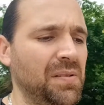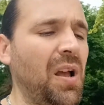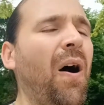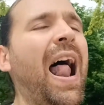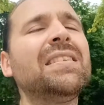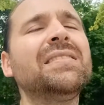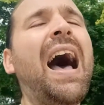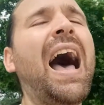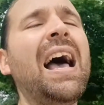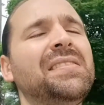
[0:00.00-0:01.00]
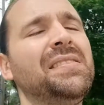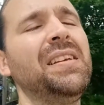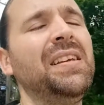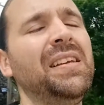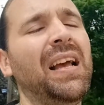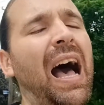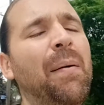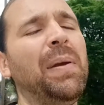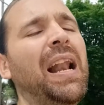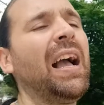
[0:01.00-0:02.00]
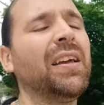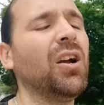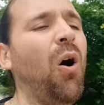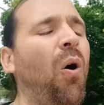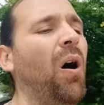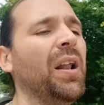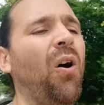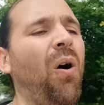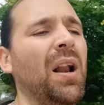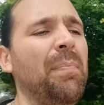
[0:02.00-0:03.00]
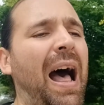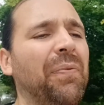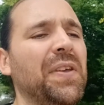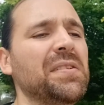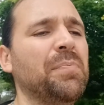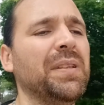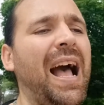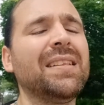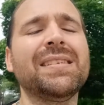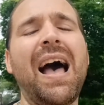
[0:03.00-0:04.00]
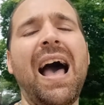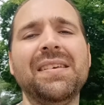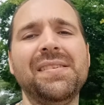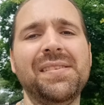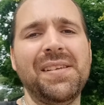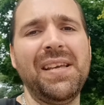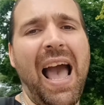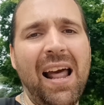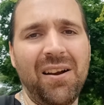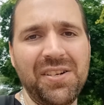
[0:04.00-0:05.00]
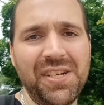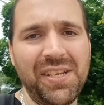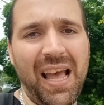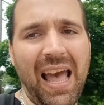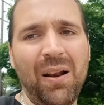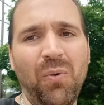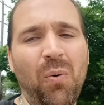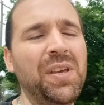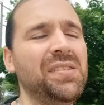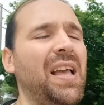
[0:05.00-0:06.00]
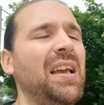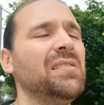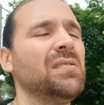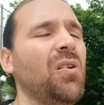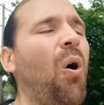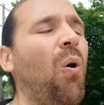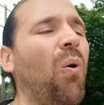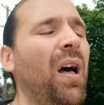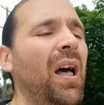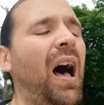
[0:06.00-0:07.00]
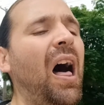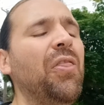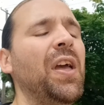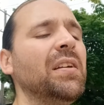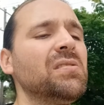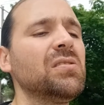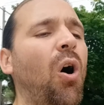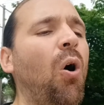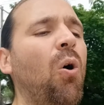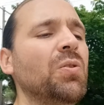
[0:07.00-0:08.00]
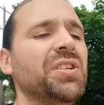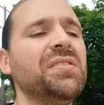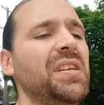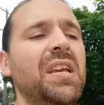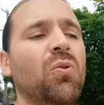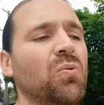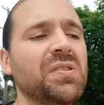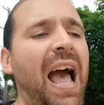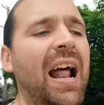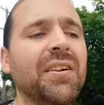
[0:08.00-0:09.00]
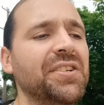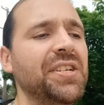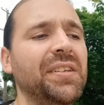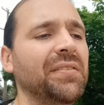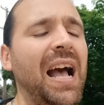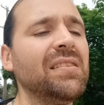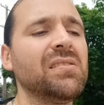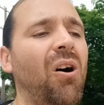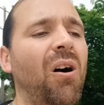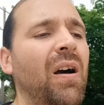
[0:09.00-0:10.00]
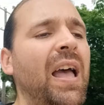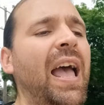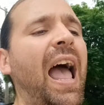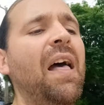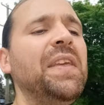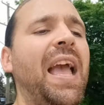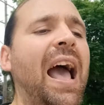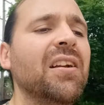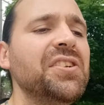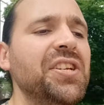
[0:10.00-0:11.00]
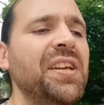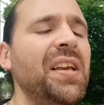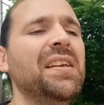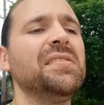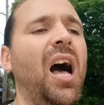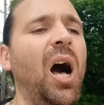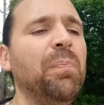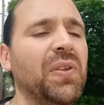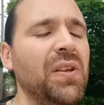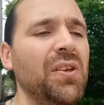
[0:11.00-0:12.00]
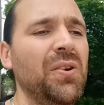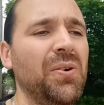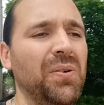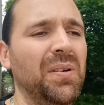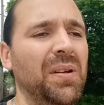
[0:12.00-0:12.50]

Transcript: So that's how I see, I mean, I can go on and on about this, but that's how I see energy. And when we say soul, I think soul just equals energy. That's all. And the energy is up to you.